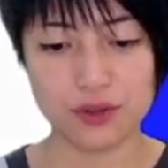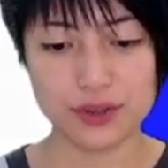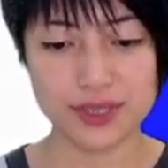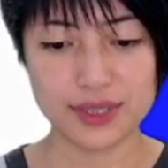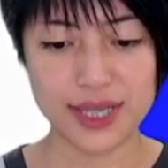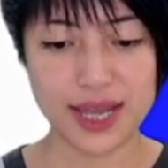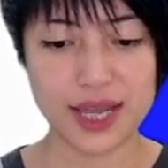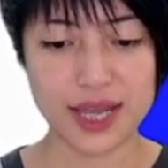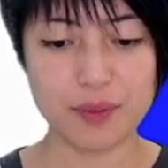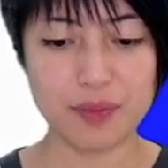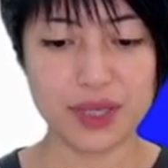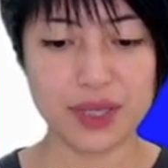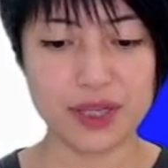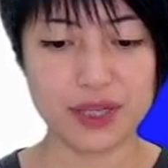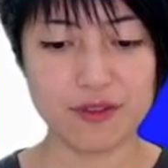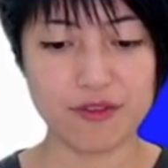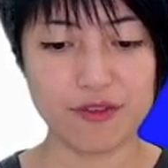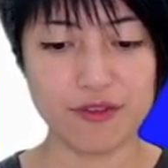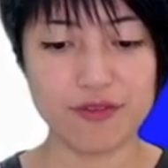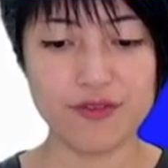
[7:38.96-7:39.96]
type
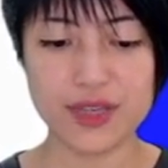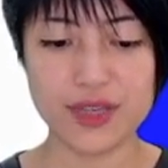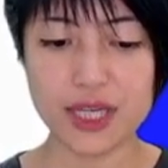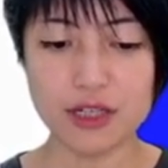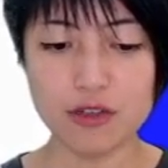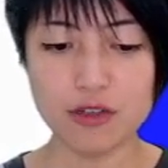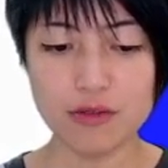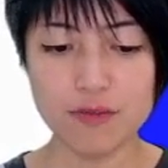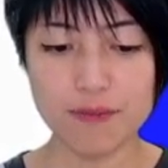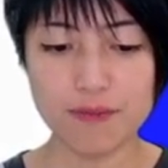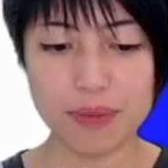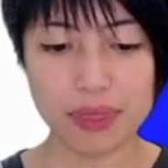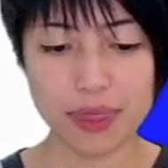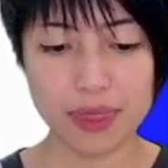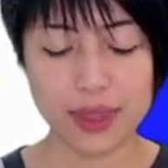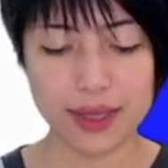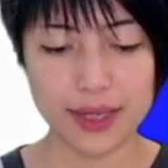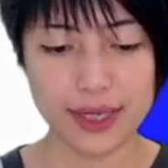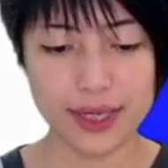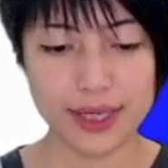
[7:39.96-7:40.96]
in fill
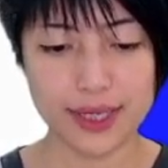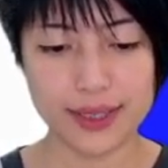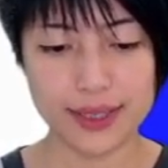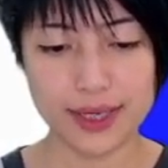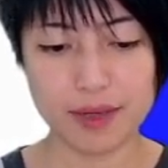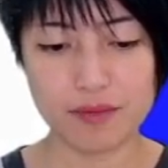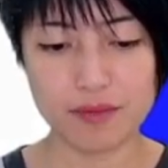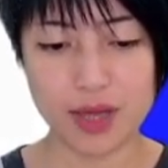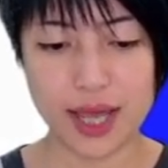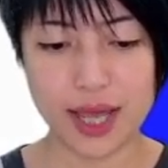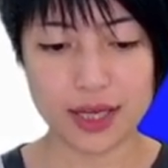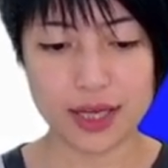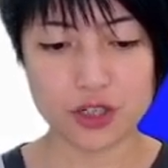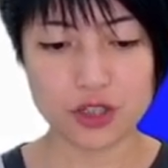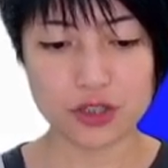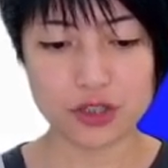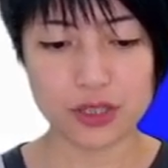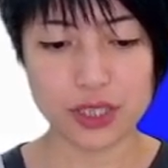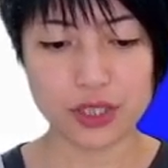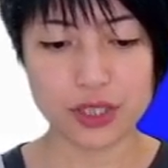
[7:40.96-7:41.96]
and I'm
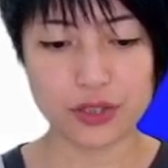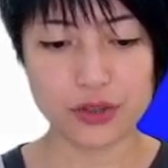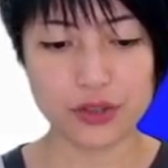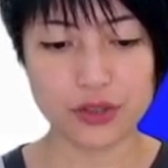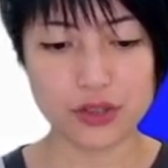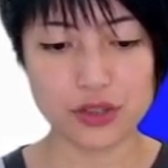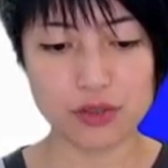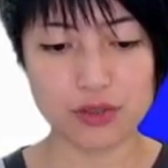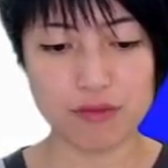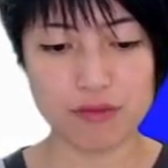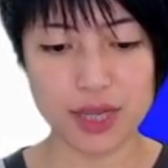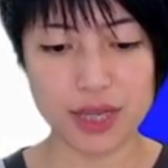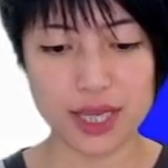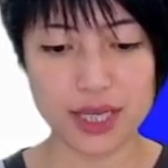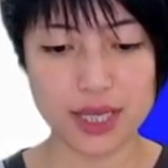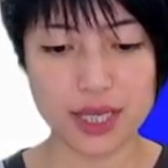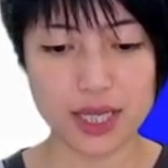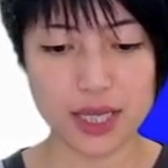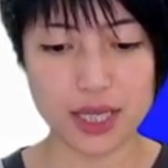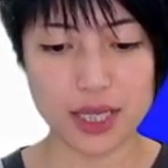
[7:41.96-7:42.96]
actually going to
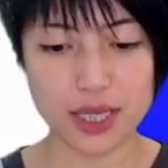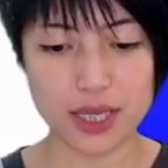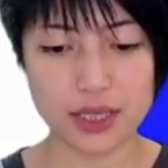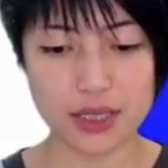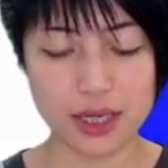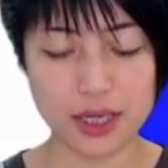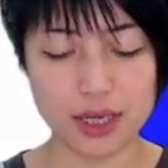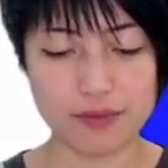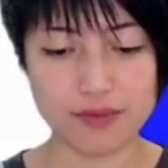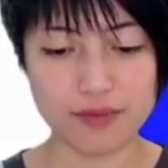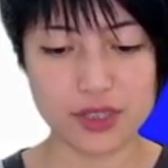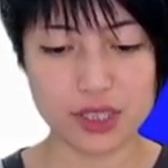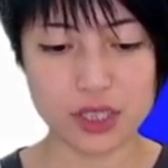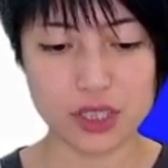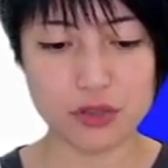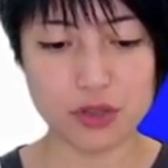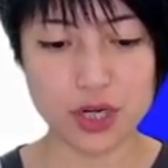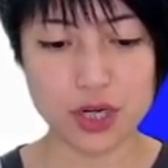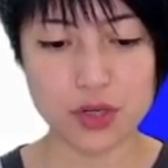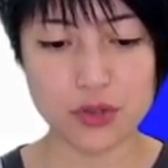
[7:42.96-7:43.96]
make it um,
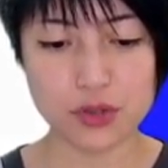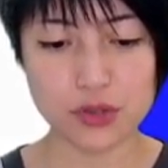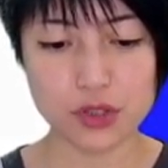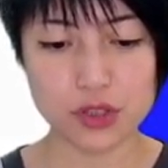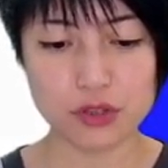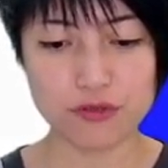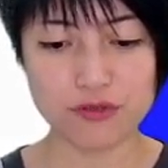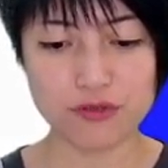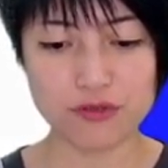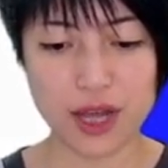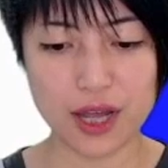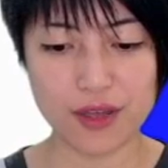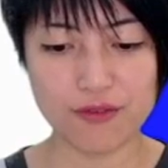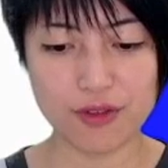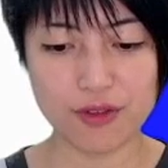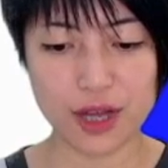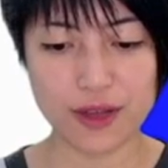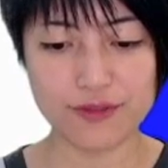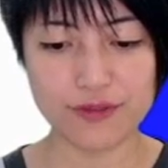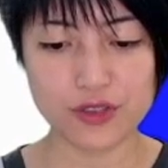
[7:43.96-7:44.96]
0,
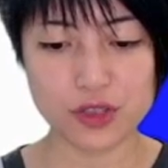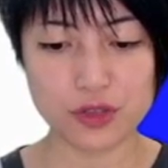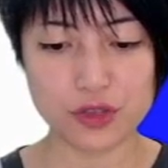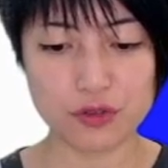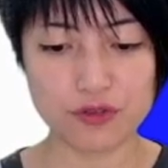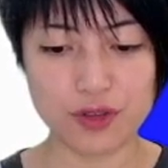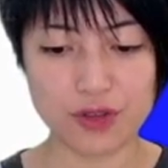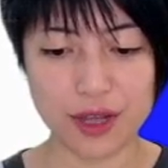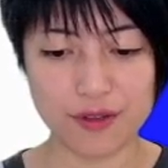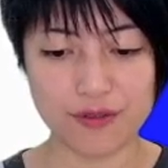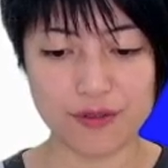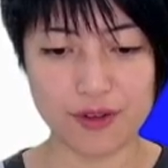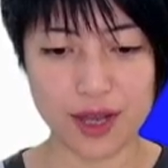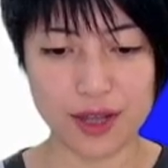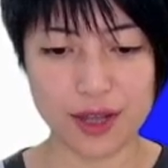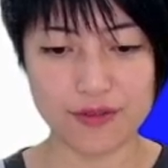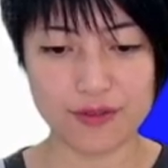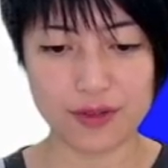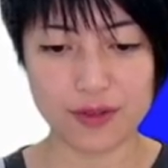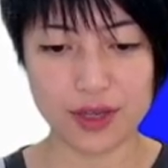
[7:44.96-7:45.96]
255,
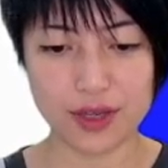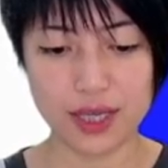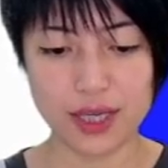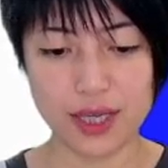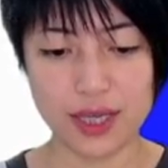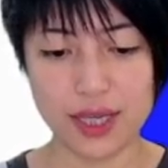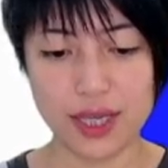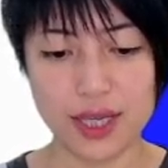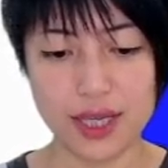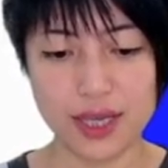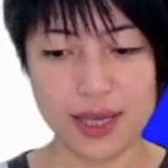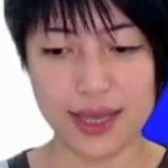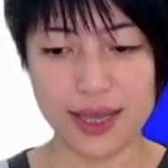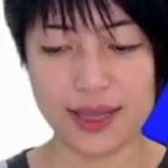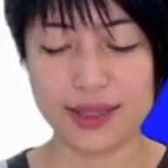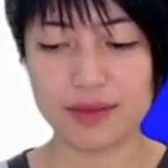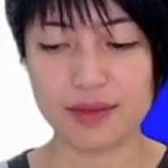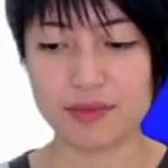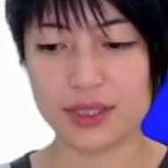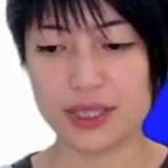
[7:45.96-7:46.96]
255.
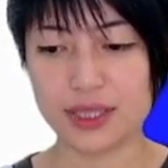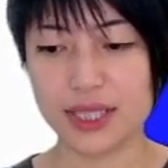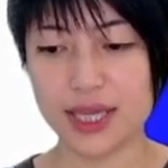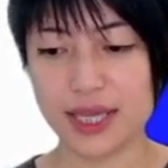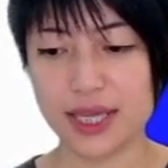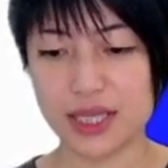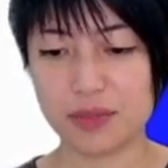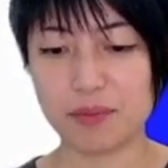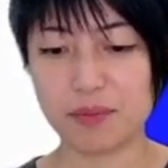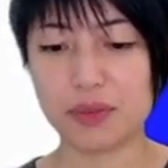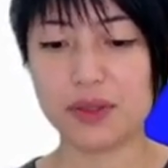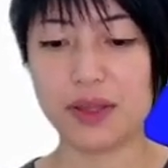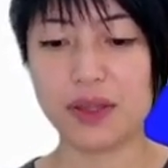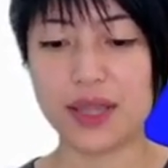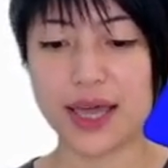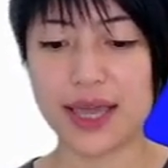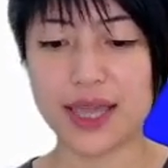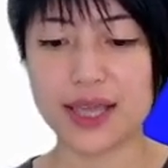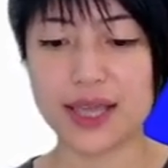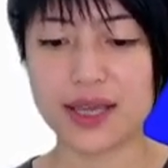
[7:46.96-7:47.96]
And I'm gonna hit
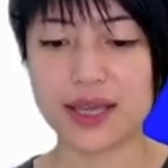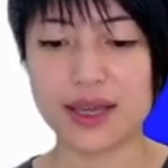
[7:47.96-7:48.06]
play.